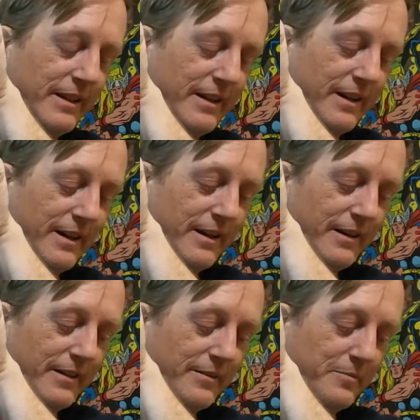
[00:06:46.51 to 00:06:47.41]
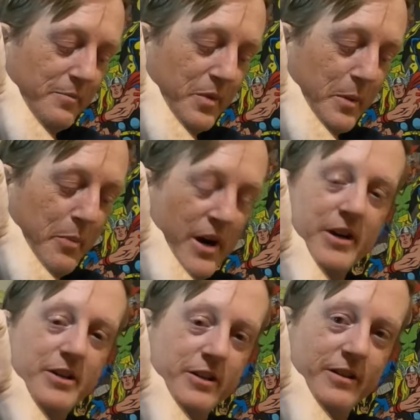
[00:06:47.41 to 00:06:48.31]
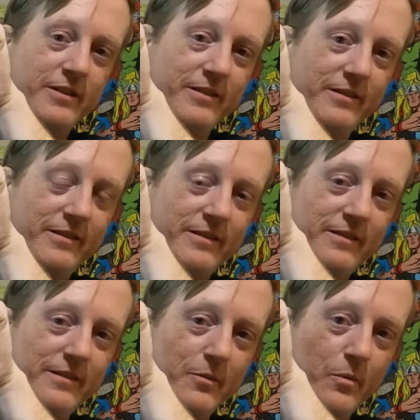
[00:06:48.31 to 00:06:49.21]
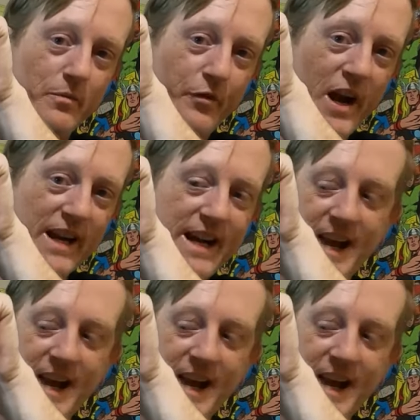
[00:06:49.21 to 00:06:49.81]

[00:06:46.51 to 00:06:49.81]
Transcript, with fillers: uh, the punisher frank